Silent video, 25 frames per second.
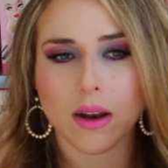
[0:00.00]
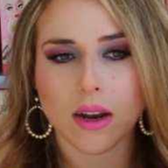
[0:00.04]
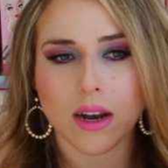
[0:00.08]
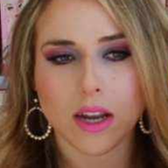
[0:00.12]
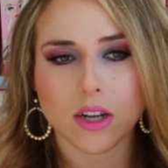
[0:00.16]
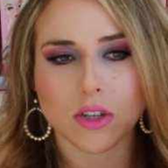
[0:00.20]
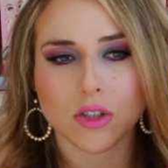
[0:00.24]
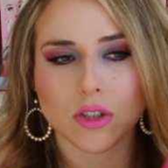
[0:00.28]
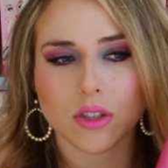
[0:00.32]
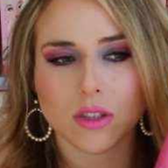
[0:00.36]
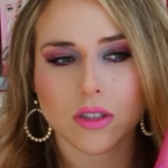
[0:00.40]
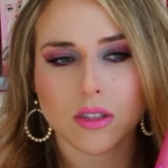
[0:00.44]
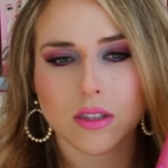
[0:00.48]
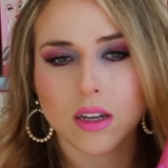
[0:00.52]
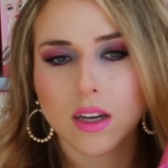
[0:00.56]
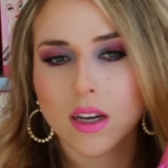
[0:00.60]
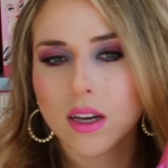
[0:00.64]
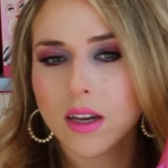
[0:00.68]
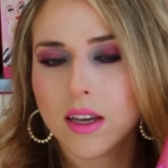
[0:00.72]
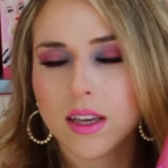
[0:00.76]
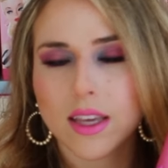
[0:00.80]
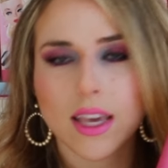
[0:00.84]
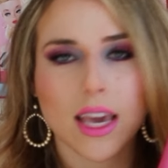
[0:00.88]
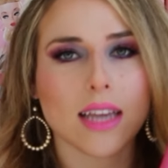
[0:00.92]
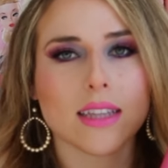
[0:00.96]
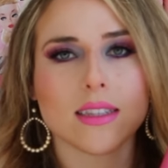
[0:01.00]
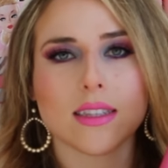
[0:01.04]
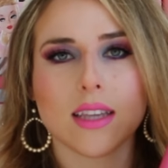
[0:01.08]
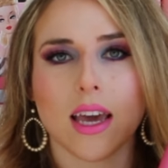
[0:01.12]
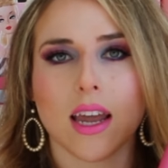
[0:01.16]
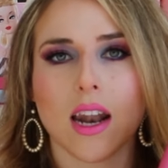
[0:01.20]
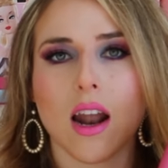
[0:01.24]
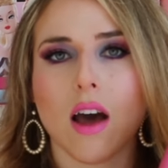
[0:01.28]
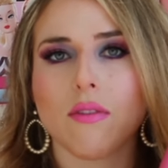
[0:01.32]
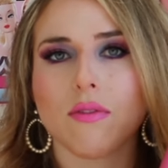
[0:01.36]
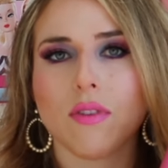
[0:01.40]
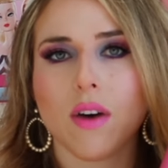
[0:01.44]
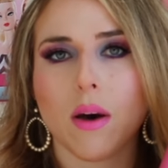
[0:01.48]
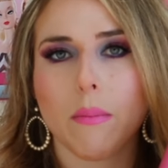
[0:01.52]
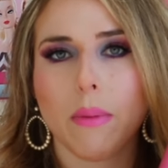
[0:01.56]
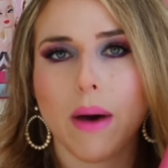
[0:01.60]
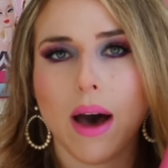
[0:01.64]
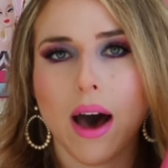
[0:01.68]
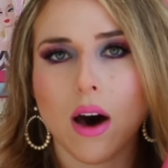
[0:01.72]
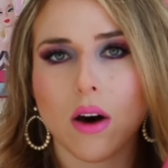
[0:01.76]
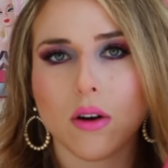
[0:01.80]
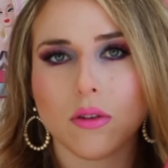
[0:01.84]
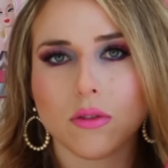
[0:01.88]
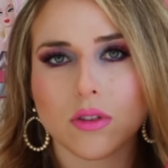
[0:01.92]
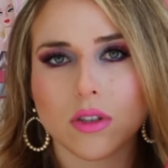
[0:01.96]
And I just can't say enough
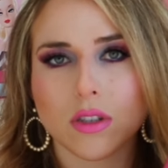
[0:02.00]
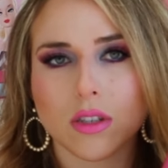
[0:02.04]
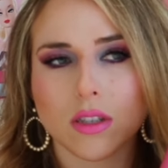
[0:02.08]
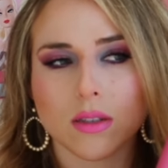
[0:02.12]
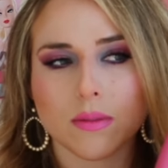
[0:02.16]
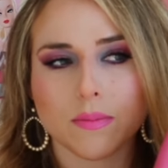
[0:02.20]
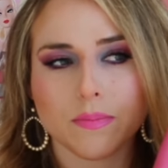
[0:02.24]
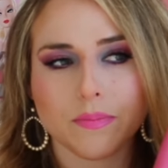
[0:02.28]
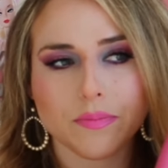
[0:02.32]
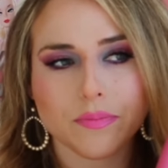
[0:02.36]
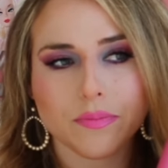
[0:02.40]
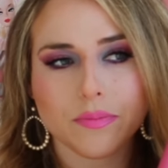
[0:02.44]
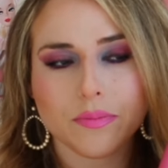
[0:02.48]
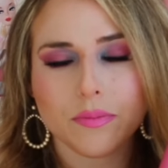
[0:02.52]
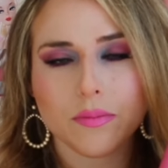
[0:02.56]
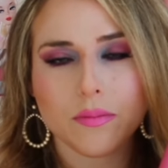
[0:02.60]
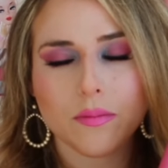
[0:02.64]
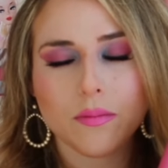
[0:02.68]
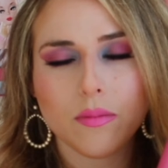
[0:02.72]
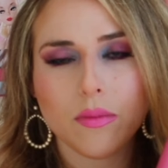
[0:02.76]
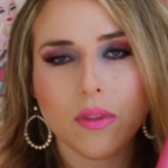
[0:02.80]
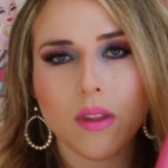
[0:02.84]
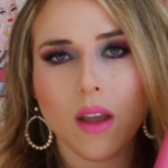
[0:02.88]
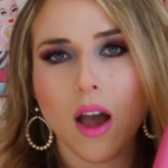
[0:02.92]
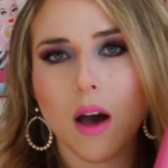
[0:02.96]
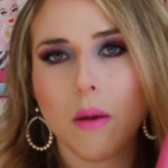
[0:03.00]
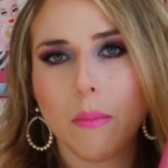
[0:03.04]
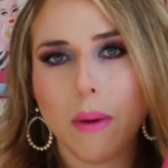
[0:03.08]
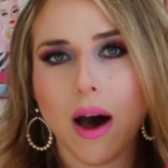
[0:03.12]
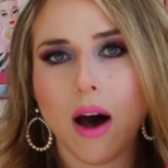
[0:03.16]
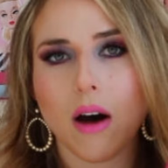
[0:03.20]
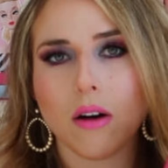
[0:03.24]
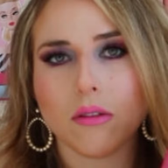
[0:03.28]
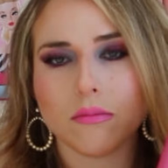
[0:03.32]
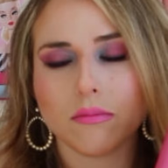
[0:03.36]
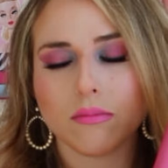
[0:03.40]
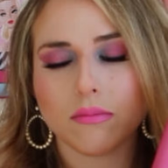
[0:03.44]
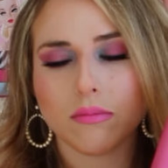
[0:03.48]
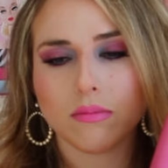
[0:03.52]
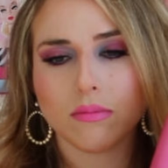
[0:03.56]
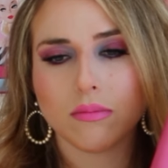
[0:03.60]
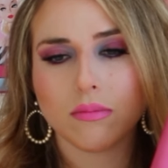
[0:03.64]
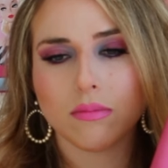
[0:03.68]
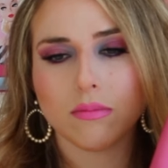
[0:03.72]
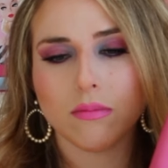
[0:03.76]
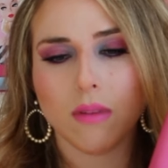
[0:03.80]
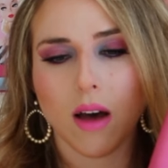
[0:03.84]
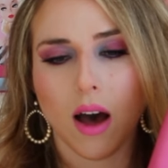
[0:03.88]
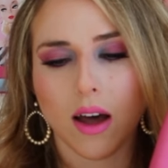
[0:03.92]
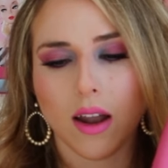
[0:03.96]
about
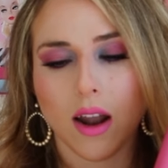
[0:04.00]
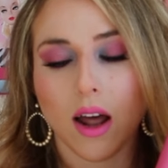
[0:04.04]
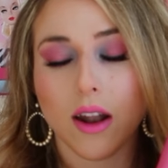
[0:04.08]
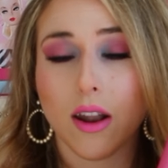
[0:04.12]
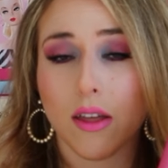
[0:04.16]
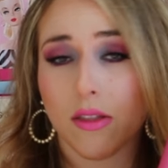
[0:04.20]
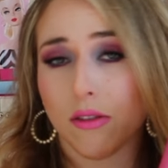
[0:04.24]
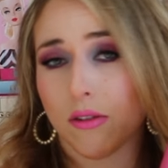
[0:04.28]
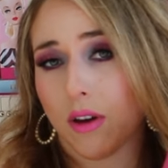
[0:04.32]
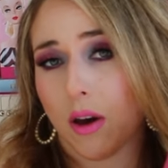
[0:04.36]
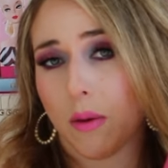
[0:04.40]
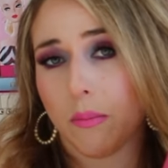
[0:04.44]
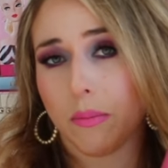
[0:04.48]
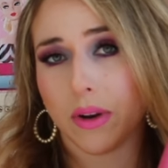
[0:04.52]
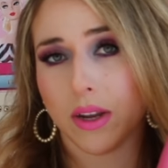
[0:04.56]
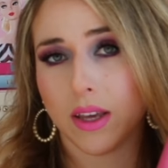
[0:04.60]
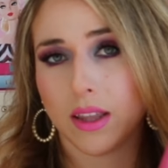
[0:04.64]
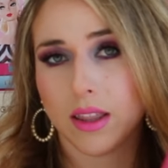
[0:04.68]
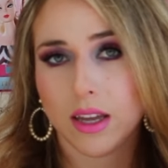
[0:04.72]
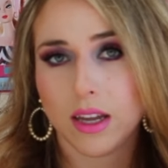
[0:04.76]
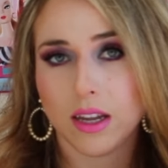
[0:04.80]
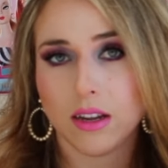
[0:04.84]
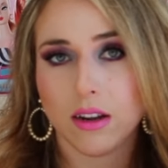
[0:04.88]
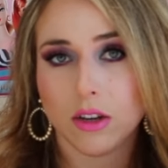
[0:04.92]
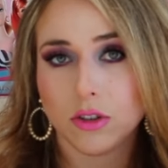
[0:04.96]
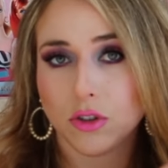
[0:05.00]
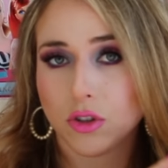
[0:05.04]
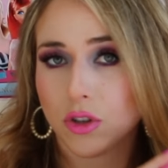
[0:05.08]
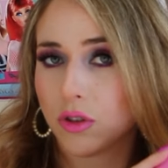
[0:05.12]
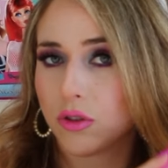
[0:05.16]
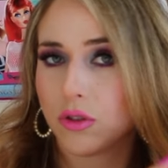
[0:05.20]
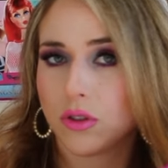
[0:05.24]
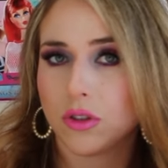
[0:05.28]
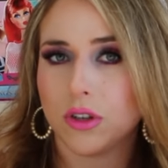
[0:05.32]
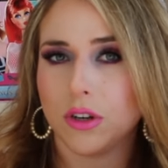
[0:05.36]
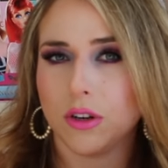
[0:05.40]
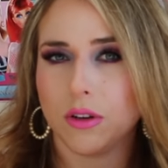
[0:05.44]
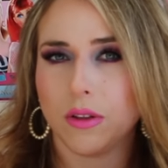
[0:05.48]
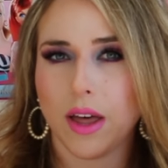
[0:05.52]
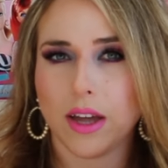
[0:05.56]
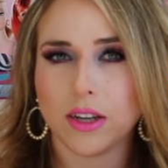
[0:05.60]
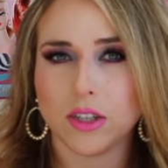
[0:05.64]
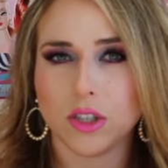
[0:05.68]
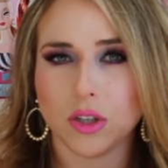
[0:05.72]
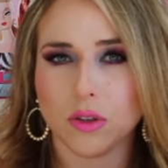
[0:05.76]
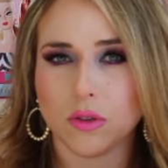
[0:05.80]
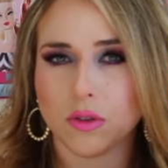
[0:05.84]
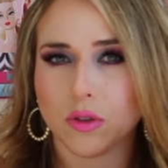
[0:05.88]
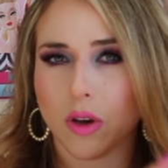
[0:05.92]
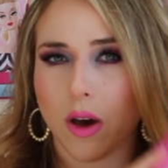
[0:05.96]
another company that has chosen to do that
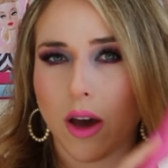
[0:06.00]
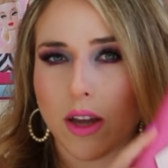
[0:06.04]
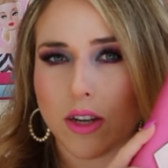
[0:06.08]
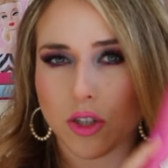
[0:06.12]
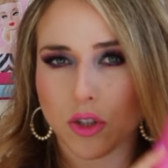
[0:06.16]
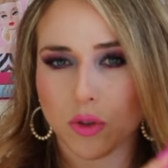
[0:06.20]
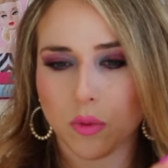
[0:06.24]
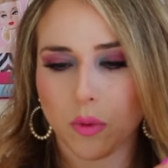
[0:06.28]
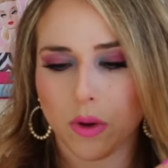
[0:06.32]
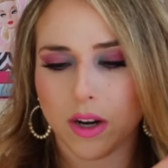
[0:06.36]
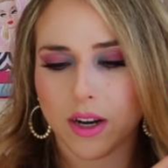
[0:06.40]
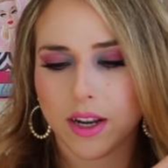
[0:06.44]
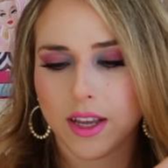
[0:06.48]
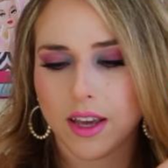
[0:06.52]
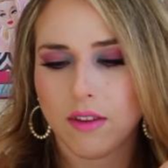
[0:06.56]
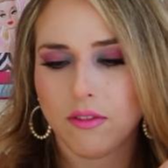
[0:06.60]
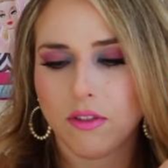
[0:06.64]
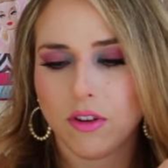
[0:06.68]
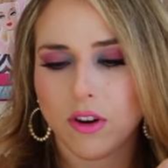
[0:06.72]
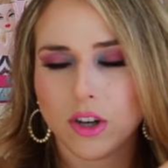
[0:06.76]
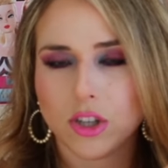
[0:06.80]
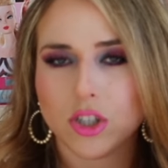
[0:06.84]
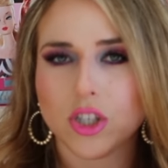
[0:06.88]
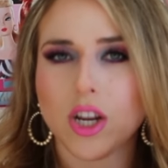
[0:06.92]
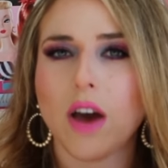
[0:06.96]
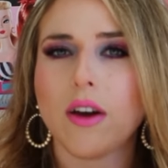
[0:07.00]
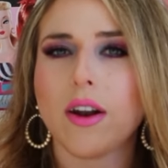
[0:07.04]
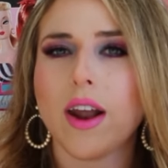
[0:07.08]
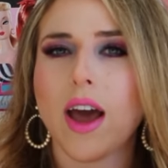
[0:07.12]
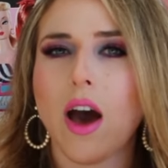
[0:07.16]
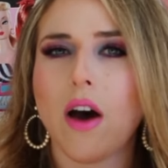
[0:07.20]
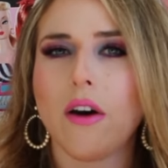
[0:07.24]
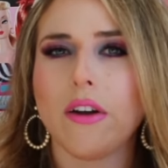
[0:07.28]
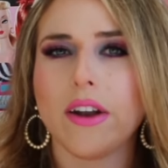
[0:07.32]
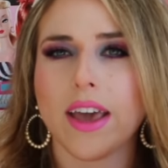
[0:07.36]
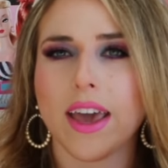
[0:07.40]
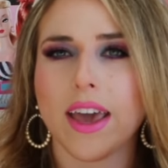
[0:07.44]
too. So I just wanted to give her a shout out